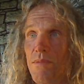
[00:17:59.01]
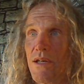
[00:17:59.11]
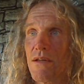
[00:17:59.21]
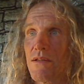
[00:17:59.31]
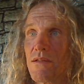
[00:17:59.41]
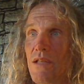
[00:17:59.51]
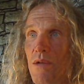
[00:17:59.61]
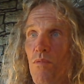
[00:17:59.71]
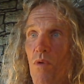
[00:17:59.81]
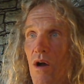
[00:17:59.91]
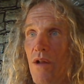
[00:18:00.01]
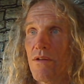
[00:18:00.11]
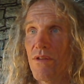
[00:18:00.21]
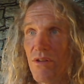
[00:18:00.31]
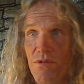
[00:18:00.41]
because they
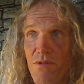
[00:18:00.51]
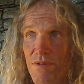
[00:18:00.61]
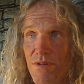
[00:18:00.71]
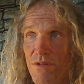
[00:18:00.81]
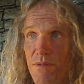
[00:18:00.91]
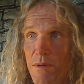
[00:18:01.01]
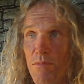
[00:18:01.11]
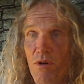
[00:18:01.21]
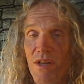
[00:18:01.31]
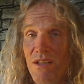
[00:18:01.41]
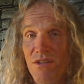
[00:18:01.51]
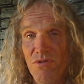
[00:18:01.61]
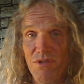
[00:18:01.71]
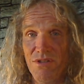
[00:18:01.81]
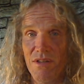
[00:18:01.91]
want the universe to be more
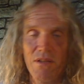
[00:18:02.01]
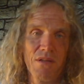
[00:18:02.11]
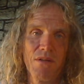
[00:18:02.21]
interesting than it